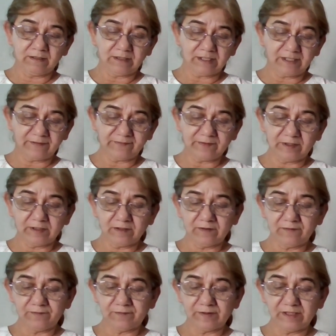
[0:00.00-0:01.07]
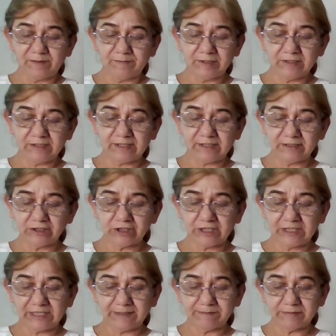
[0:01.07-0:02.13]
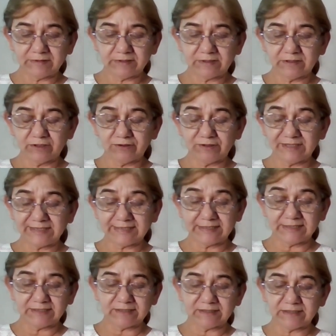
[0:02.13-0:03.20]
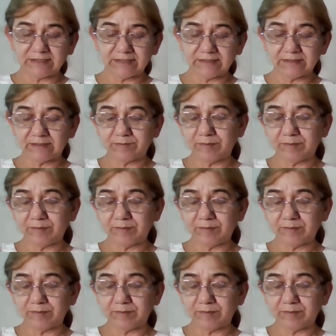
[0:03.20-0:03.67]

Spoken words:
Half off Emma and James dresses, it says,